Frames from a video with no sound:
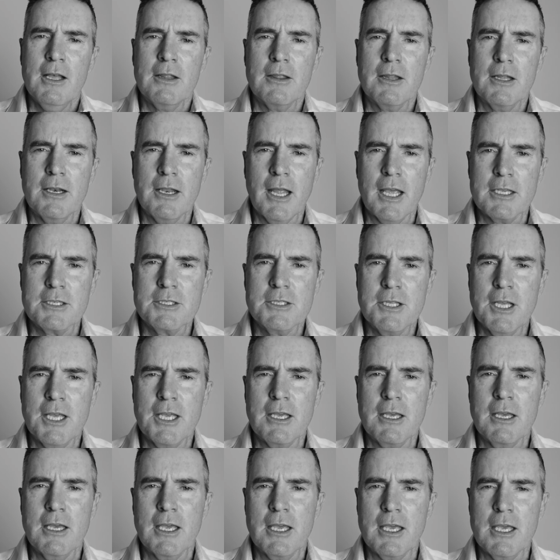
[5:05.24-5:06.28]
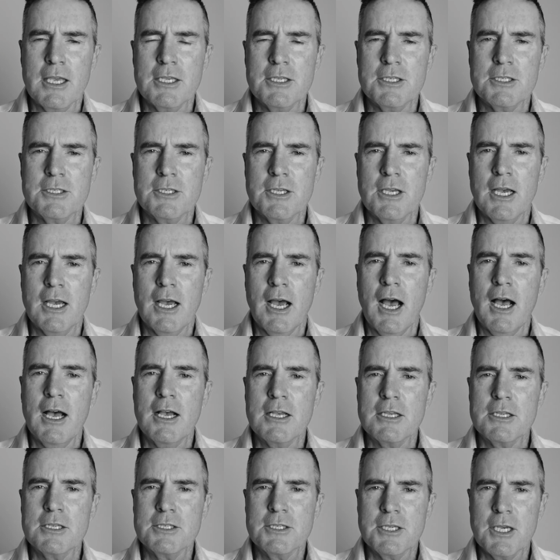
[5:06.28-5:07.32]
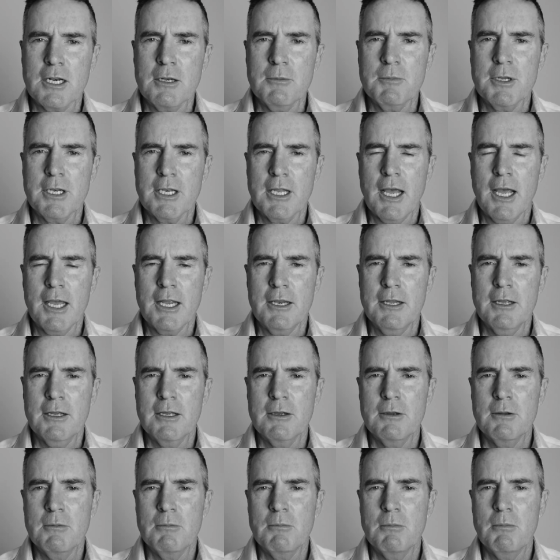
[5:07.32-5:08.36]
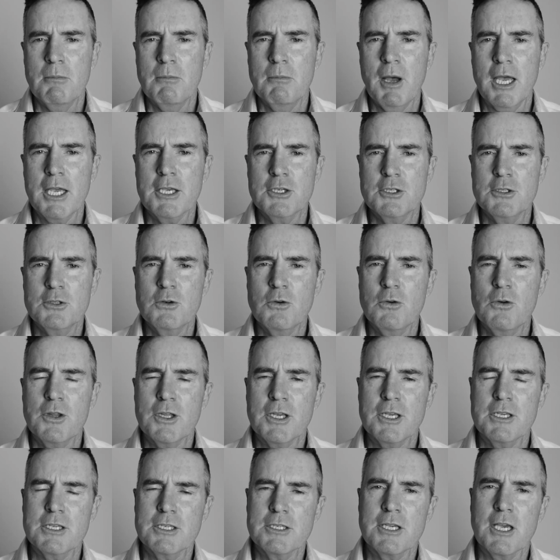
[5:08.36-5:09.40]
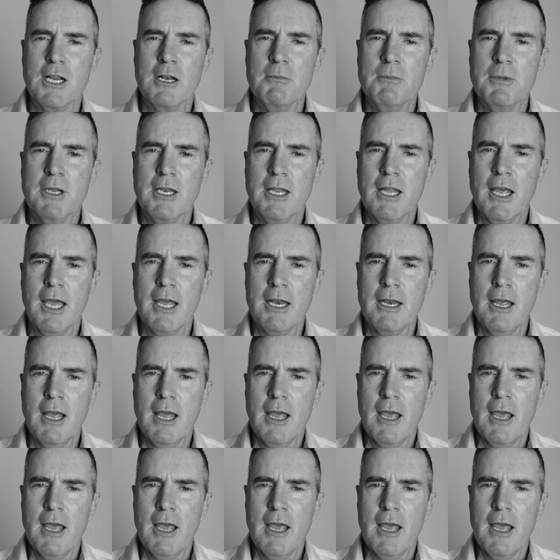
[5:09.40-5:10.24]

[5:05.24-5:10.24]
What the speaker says: The next thing is settlement date. Make sure that your settlement date